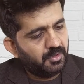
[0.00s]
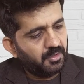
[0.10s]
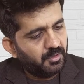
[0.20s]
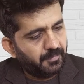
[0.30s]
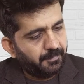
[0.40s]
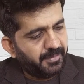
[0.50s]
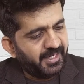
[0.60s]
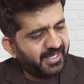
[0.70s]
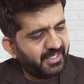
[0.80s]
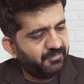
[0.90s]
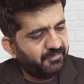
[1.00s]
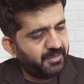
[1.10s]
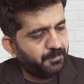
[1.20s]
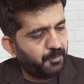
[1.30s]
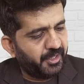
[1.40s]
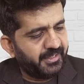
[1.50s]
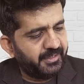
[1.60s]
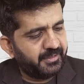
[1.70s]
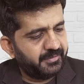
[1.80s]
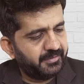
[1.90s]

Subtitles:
break even point